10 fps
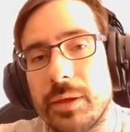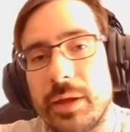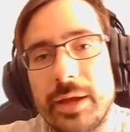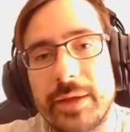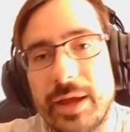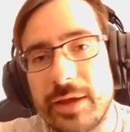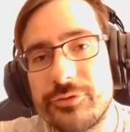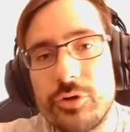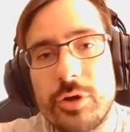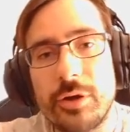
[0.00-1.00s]
And as
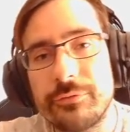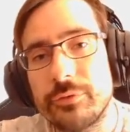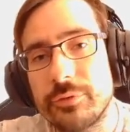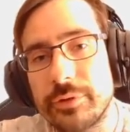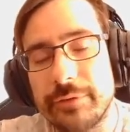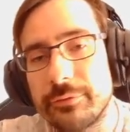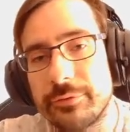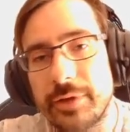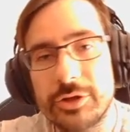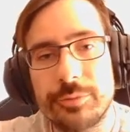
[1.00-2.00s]
you go through your levels,
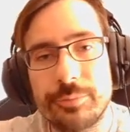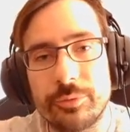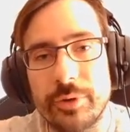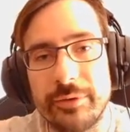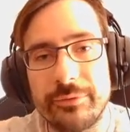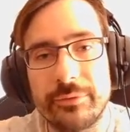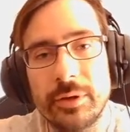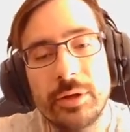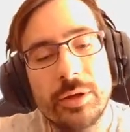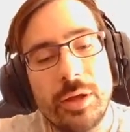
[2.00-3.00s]
as you progress,
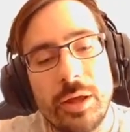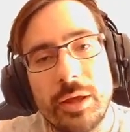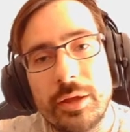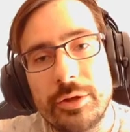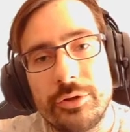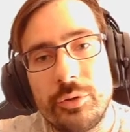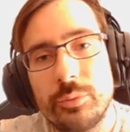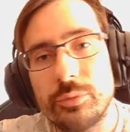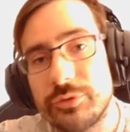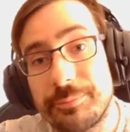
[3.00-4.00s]
you
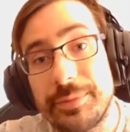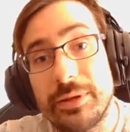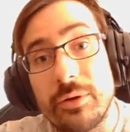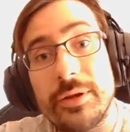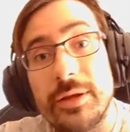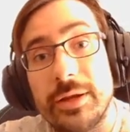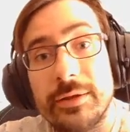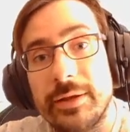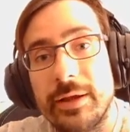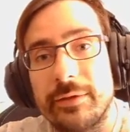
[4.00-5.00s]
will just be loading in
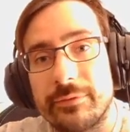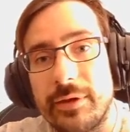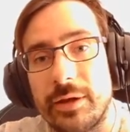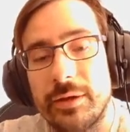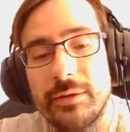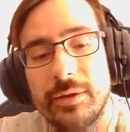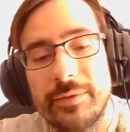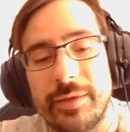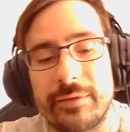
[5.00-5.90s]
the next scene that's